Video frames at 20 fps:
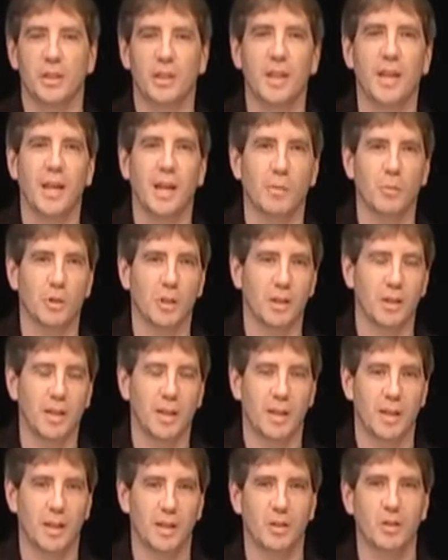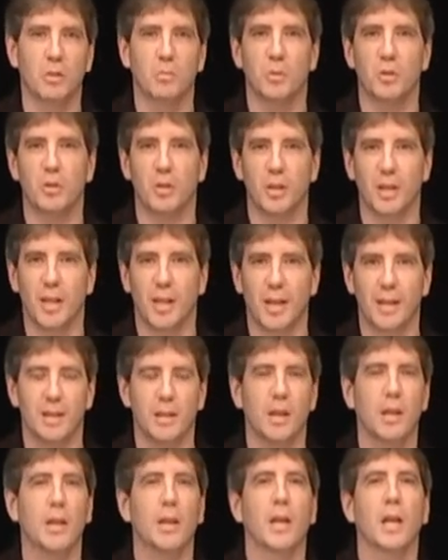and the camera can
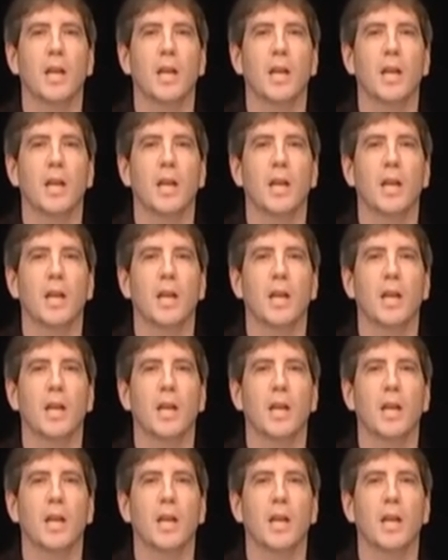communicate,